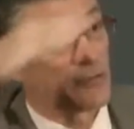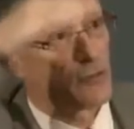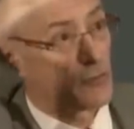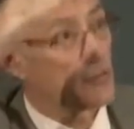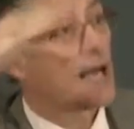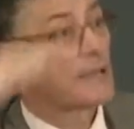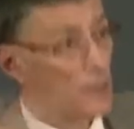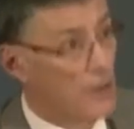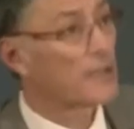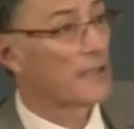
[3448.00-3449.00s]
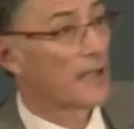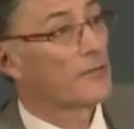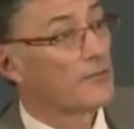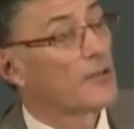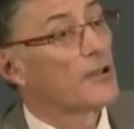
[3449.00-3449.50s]
if you do that long
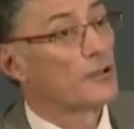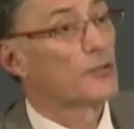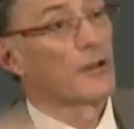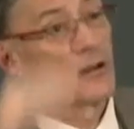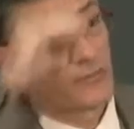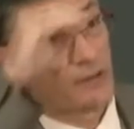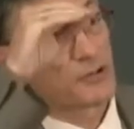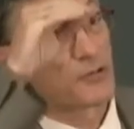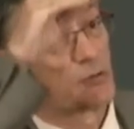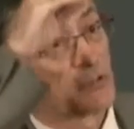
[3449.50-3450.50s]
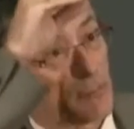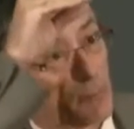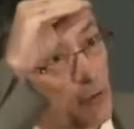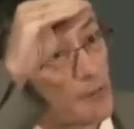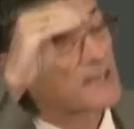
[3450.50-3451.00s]
enough, your lung function will
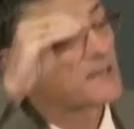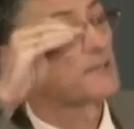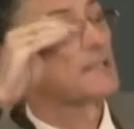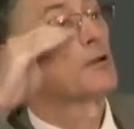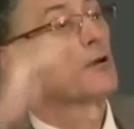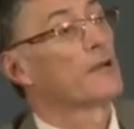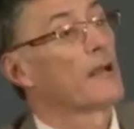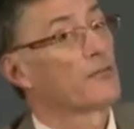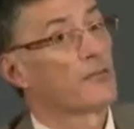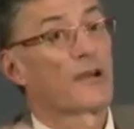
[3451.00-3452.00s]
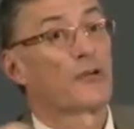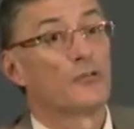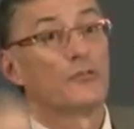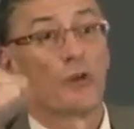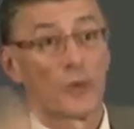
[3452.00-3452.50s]
get progressively low enough without
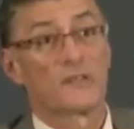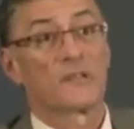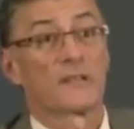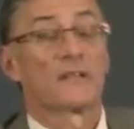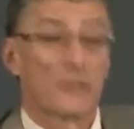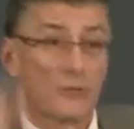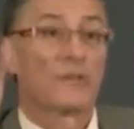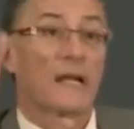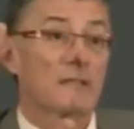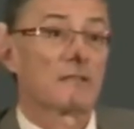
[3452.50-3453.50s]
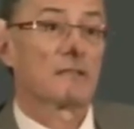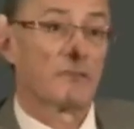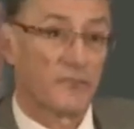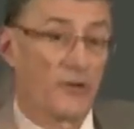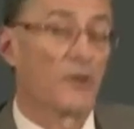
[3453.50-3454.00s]
you noticing that you will actually
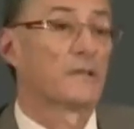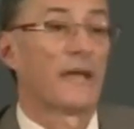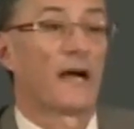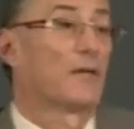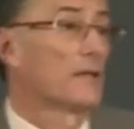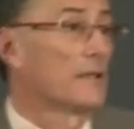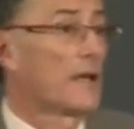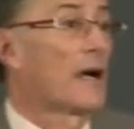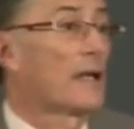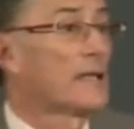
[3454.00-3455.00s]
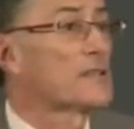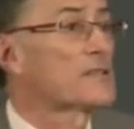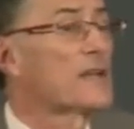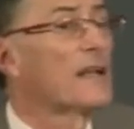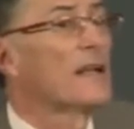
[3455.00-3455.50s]
fall down and die. And
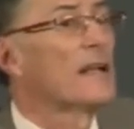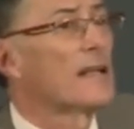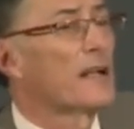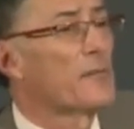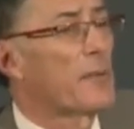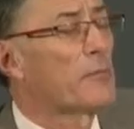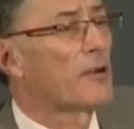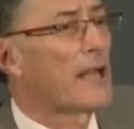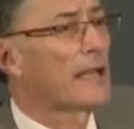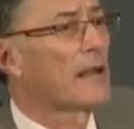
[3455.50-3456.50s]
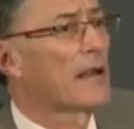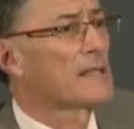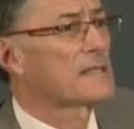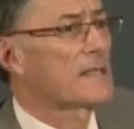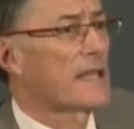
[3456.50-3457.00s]
I remember a
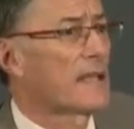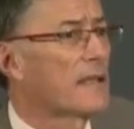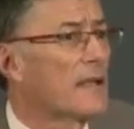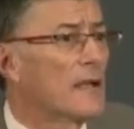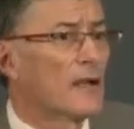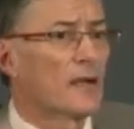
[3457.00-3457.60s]
headline saying,